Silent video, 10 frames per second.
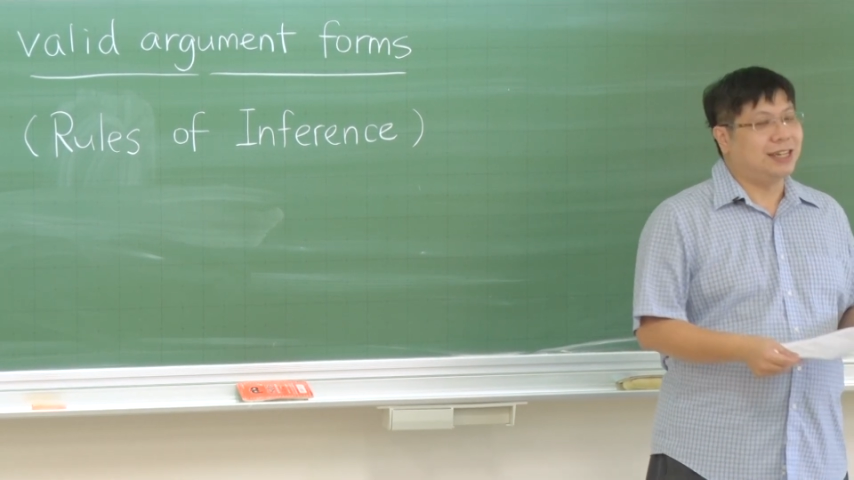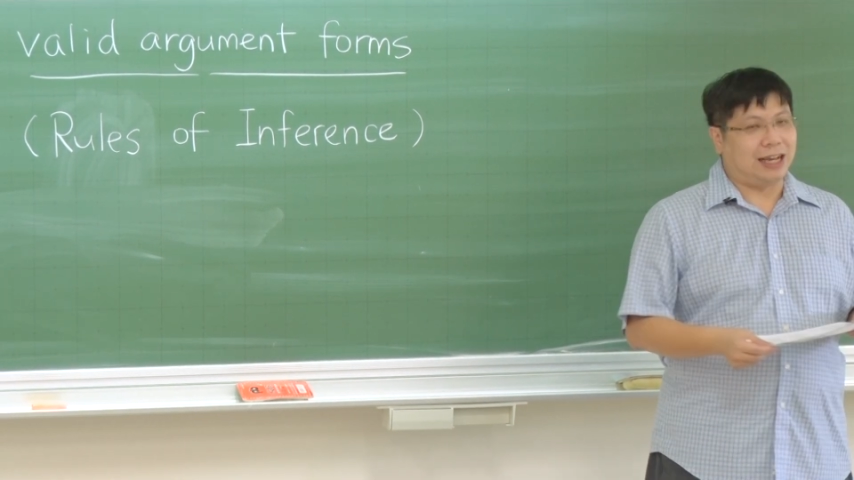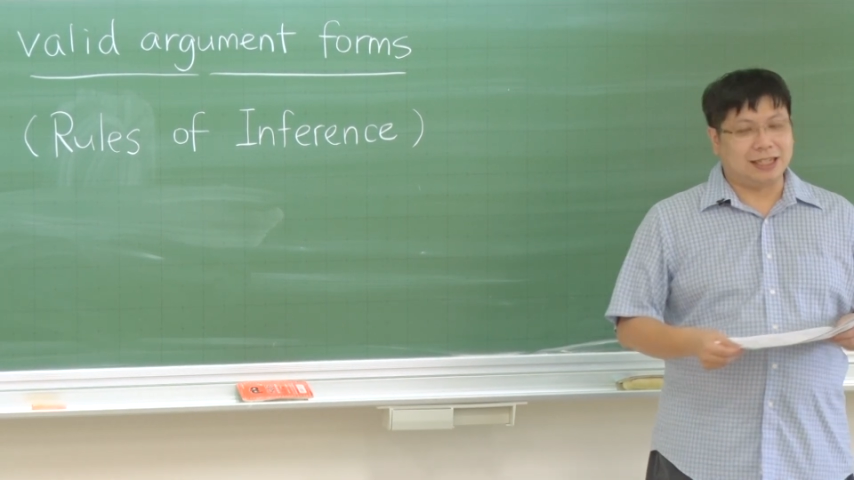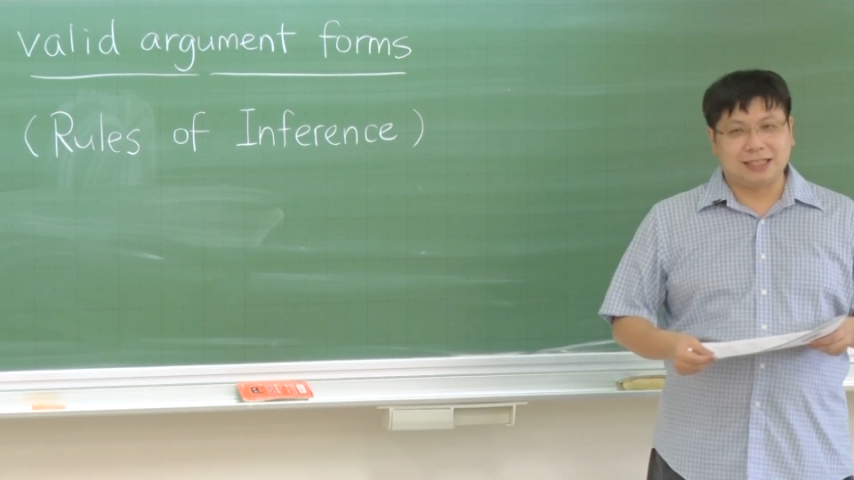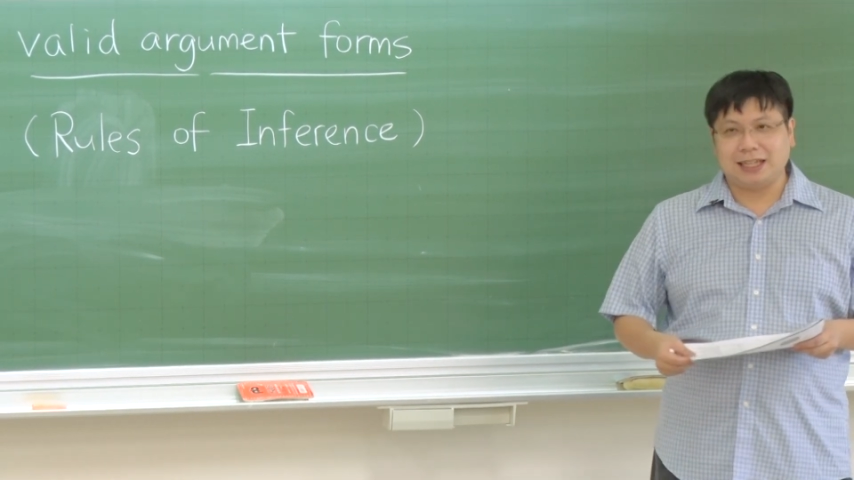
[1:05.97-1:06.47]

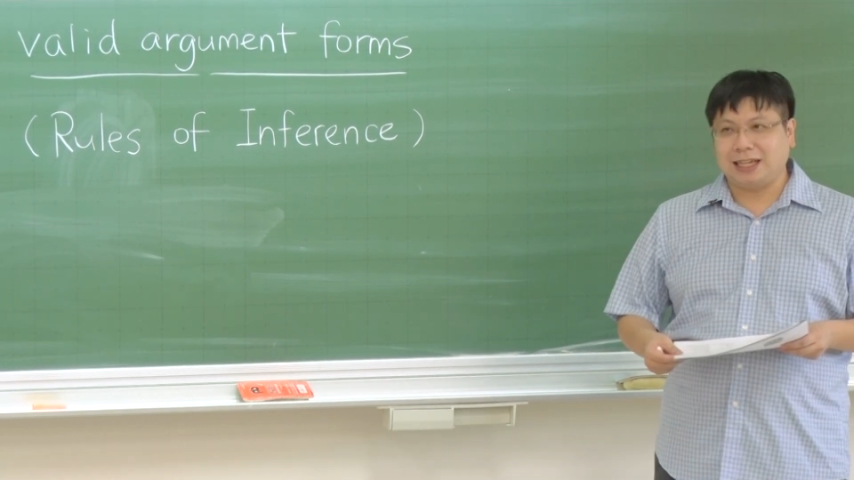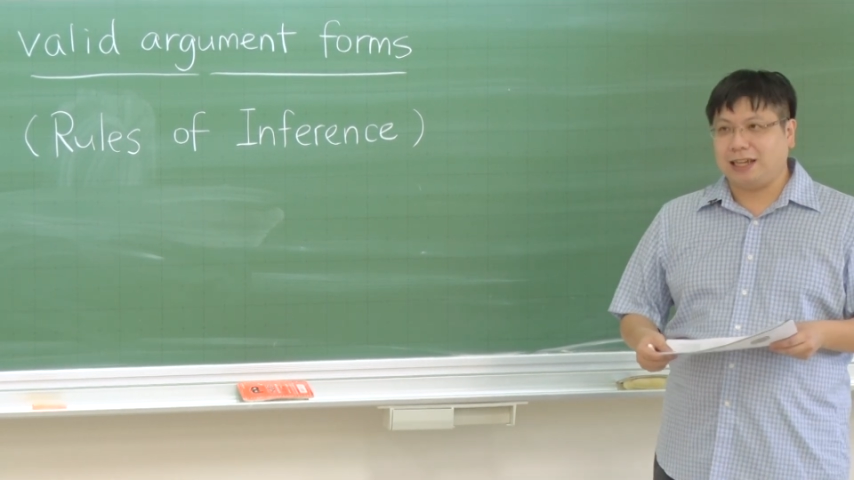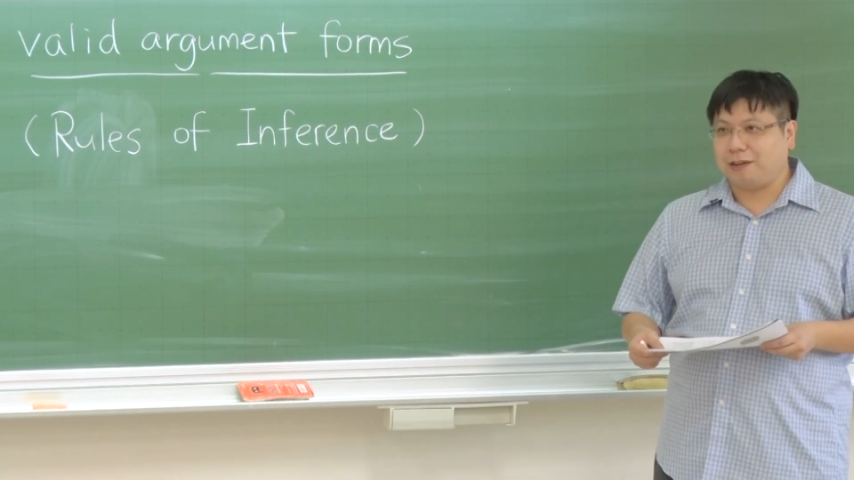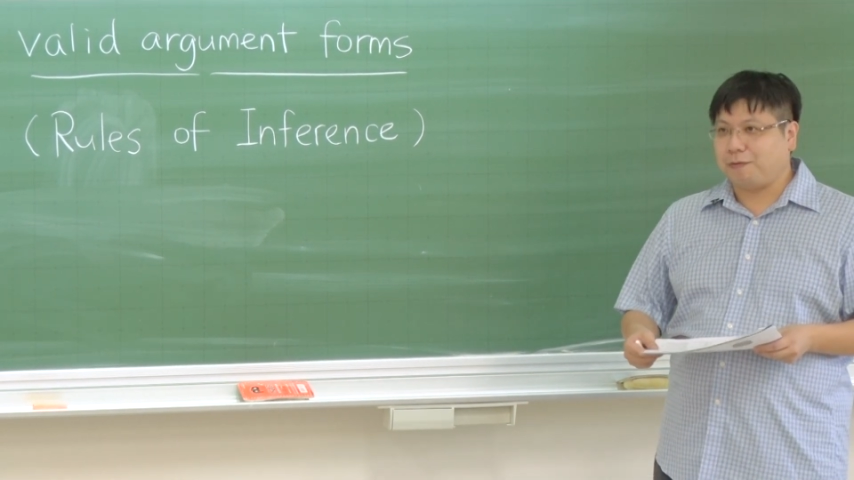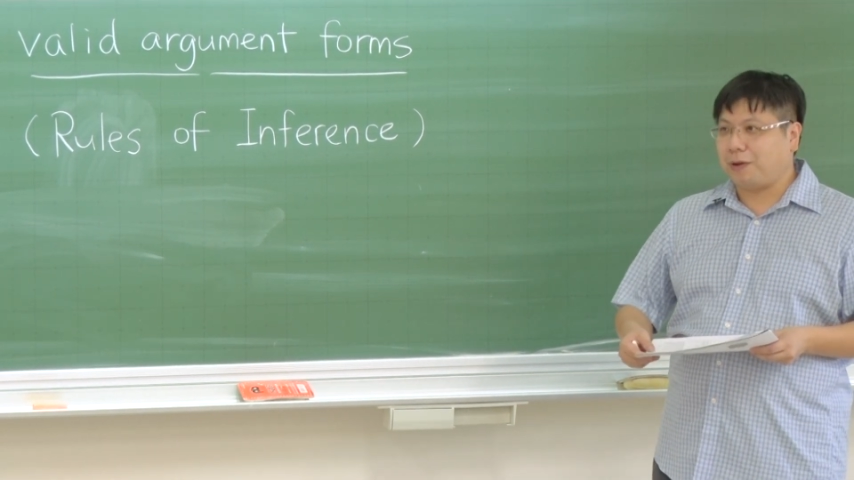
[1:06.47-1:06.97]
and
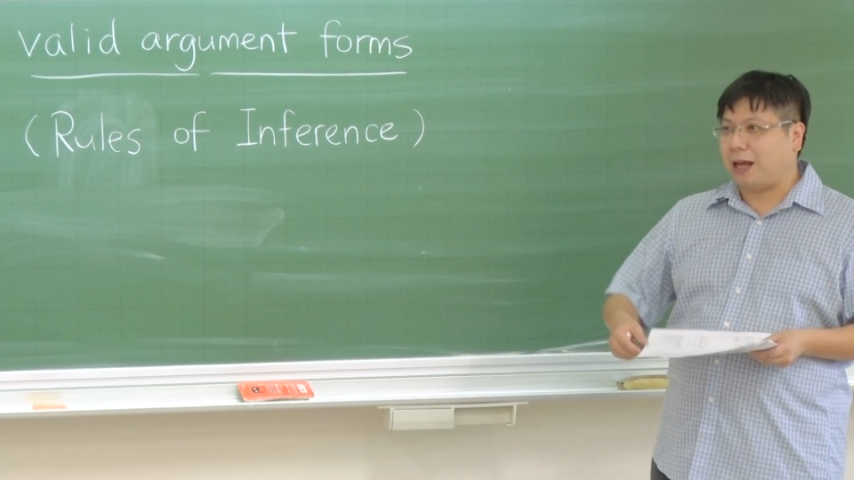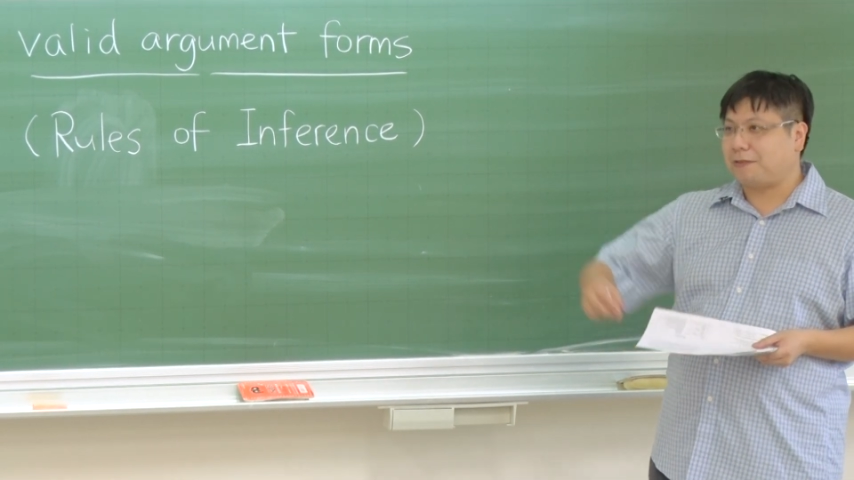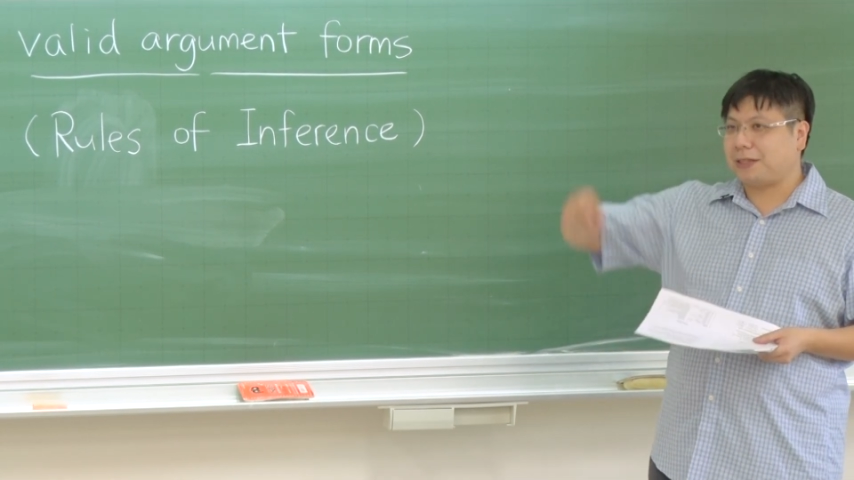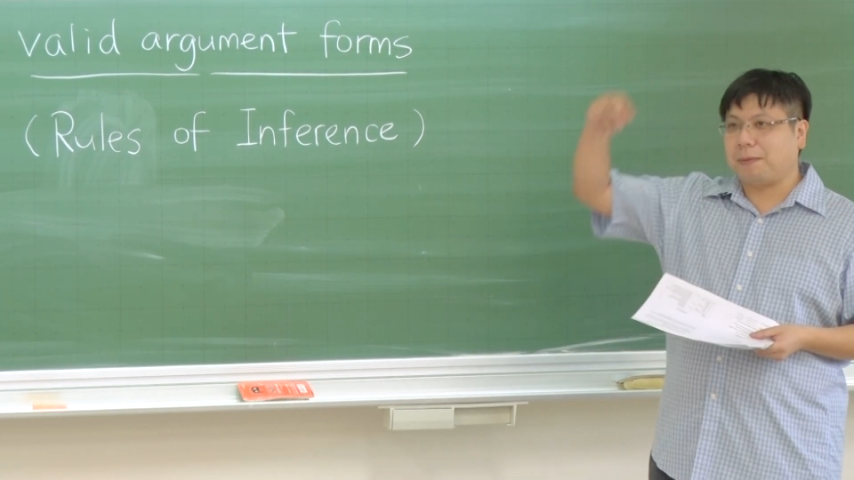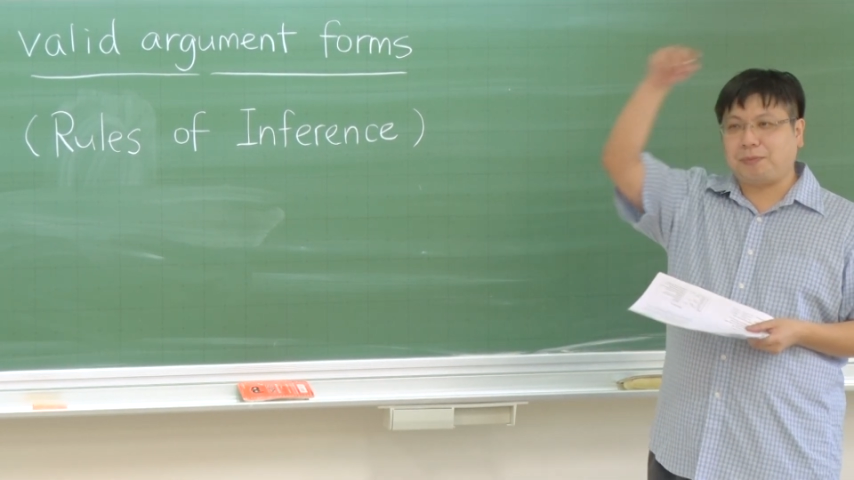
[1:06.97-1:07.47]
see if we
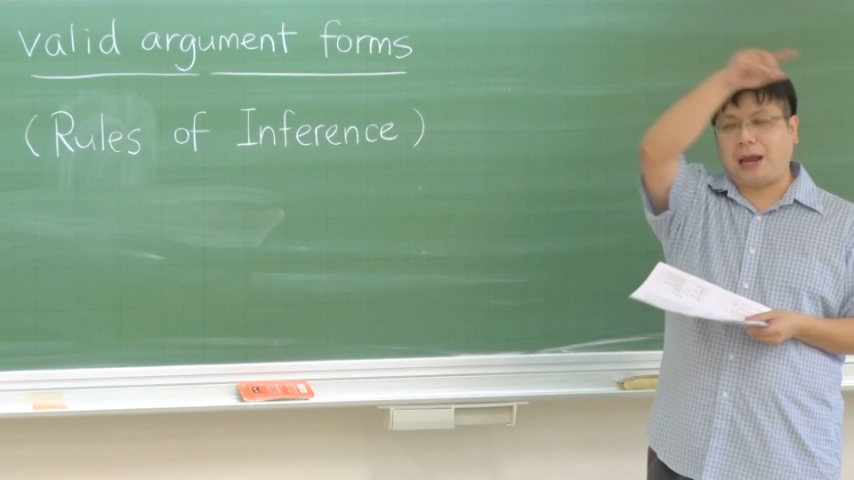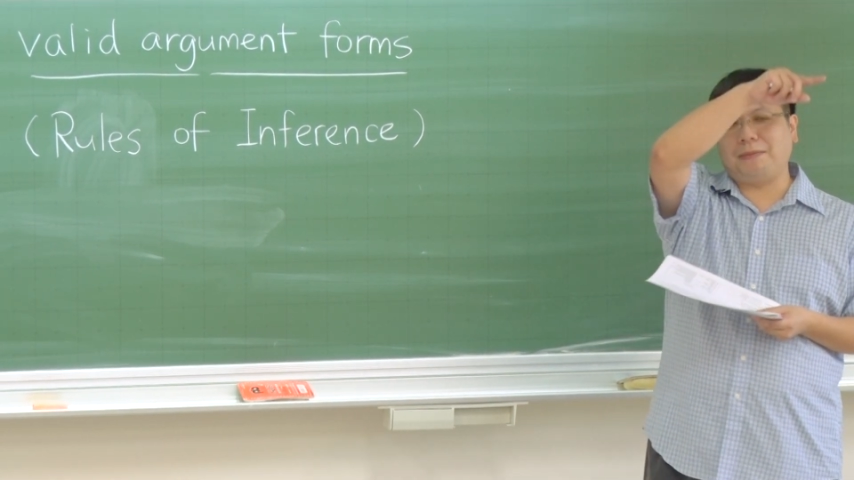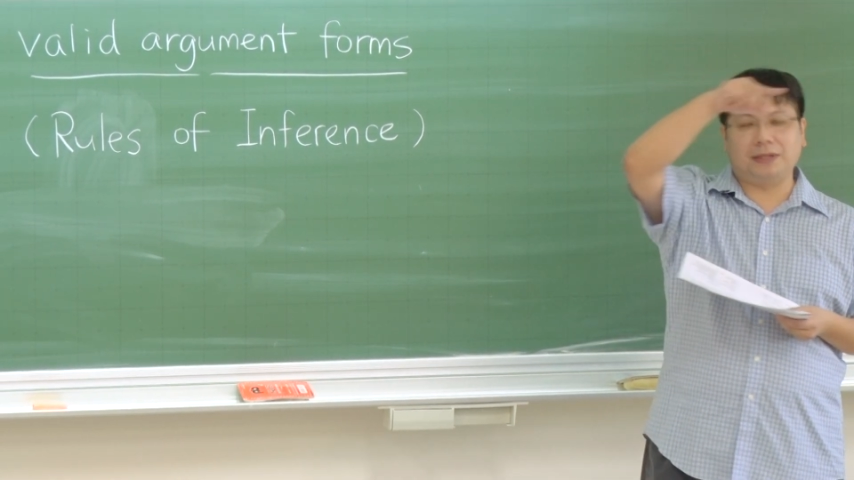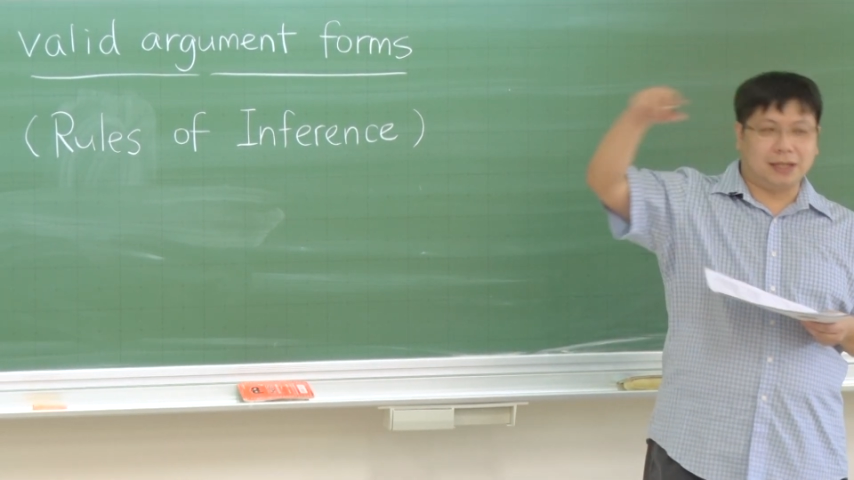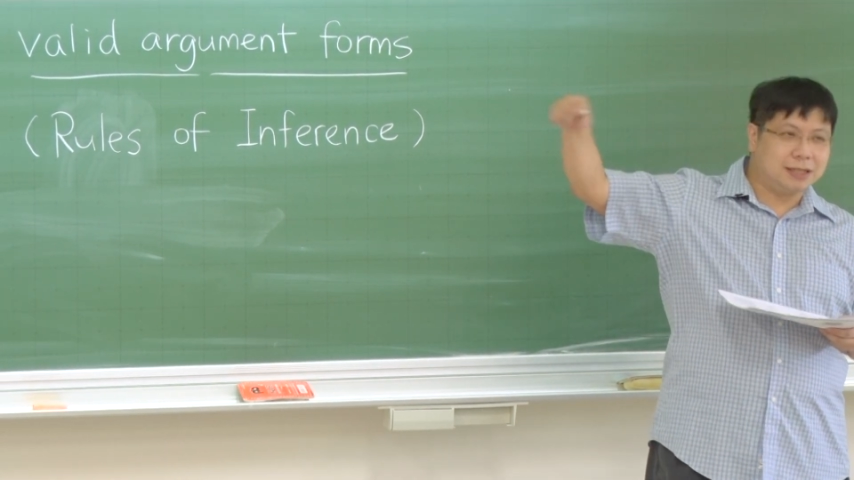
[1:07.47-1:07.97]
have some
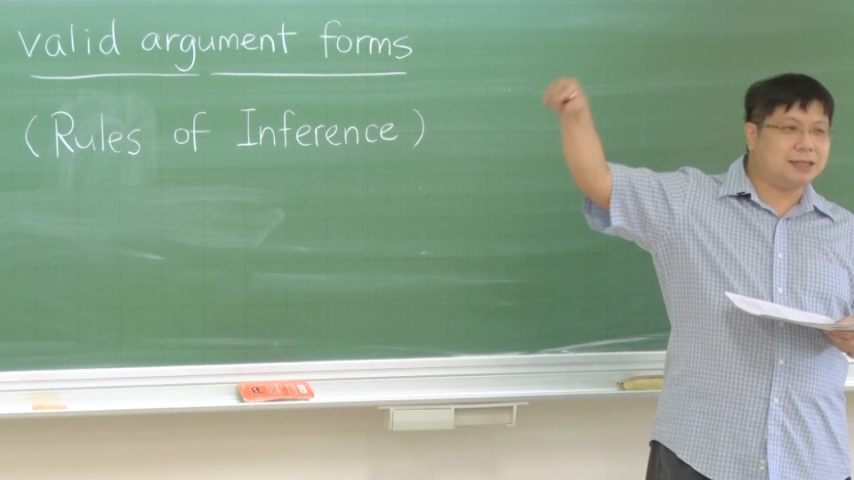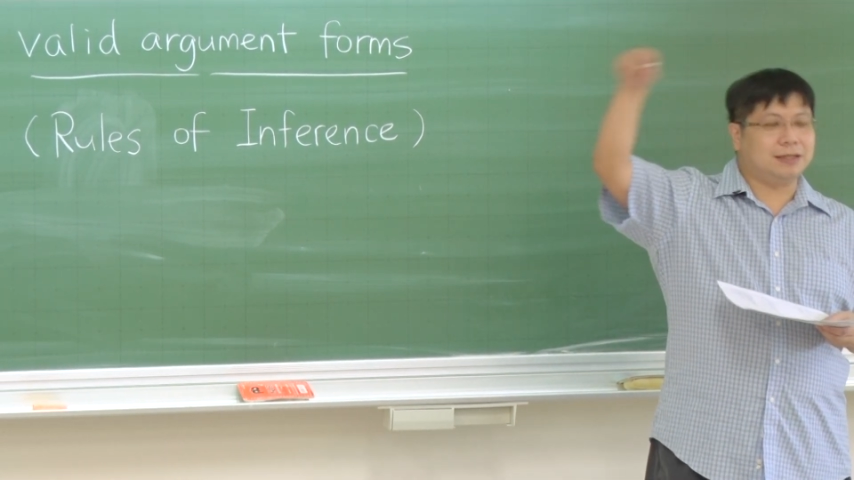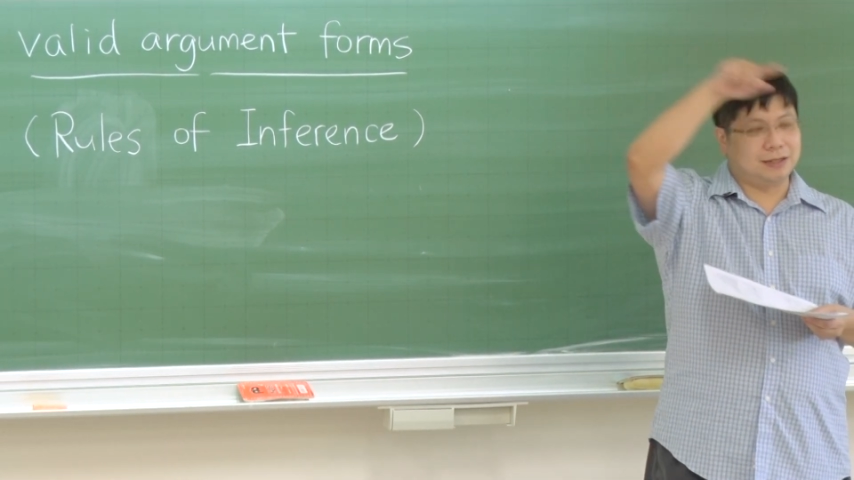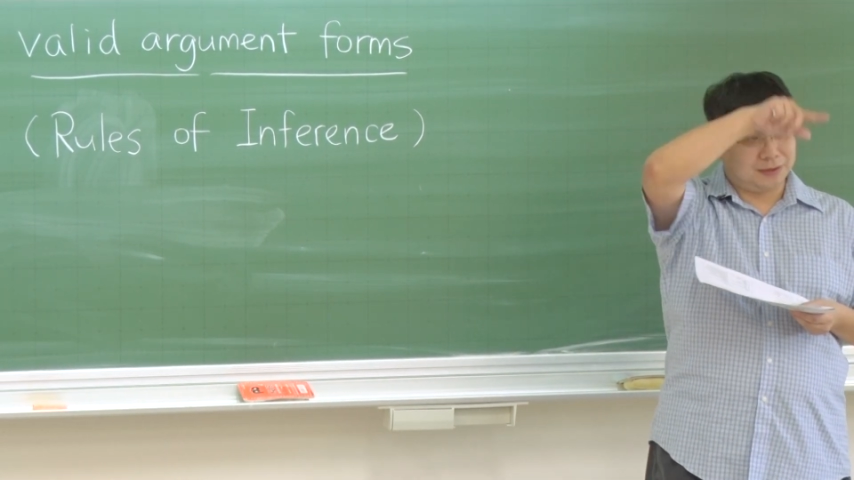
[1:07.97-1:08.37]
premises